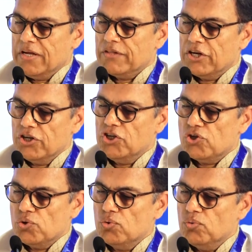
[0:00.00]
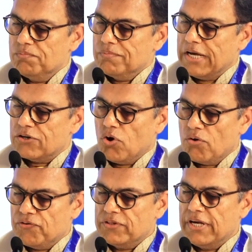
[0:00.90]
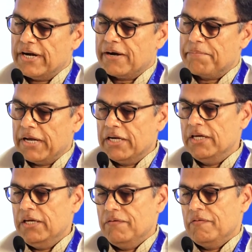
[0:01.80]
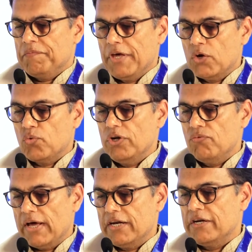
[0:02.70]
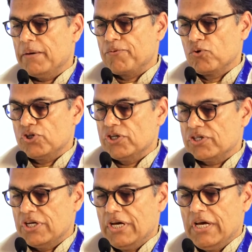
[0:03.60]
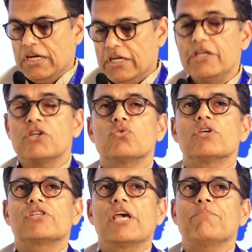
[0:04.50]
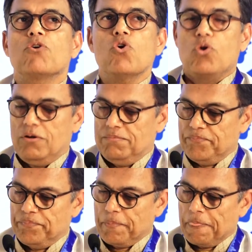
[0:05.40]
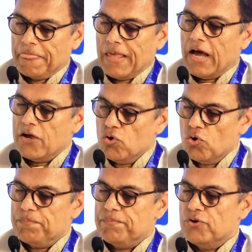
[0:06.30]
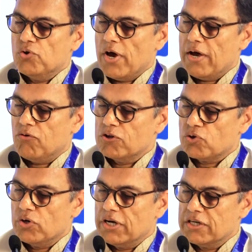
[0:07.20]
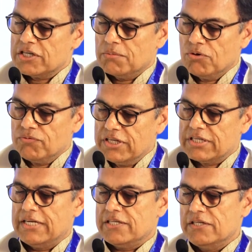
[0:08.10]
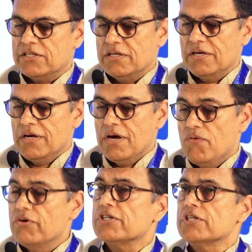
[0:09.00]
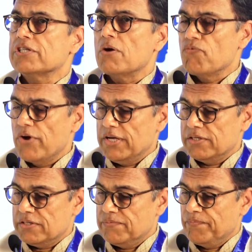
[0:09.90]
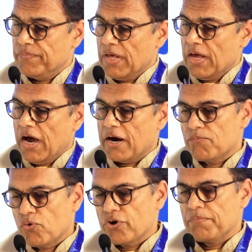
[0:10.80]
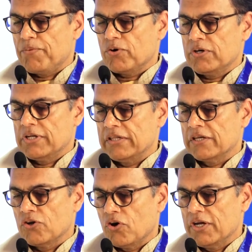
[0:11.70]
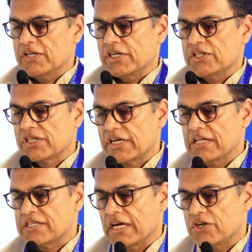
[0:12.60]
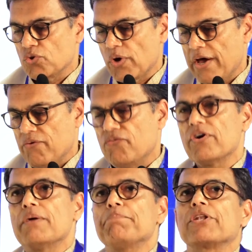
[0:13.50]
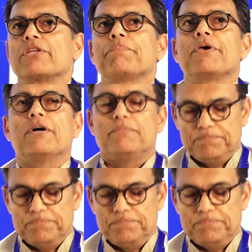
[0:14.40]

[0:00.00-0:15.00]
They teach you that often there are many equally valid approaches leading to the same goal. I hope you have also learned some of these lessons, which in some ways are more important than the knowledge and skills that you have picked up here.